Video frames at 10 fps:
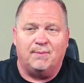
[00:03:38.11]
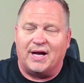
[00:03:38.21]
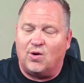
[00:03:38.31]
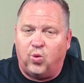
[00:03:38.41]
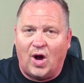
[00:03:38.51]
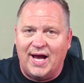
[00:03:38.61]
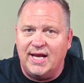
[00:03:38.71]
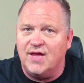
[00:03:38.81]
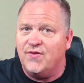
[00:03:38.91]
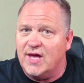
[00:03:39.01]
By
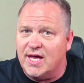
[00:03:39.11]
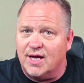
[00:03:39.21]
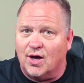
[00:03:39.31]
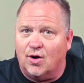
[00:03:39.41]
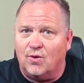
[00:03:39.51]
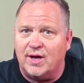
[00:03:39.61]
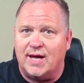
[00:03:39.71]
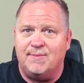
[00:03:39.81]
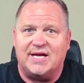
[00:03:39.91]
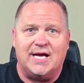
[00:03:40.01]
quieting the ego
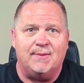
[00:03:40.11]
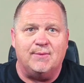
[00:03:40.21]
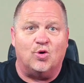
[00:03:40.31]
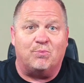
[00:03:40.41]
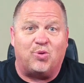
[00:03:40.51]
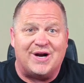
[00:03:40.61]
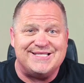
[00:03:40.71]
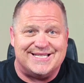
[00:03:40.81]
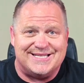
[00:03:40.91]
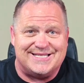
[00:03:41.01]
and becoming more
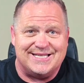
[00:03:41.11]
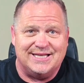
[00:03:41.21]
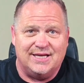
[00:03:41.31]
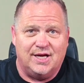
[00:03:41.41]
present,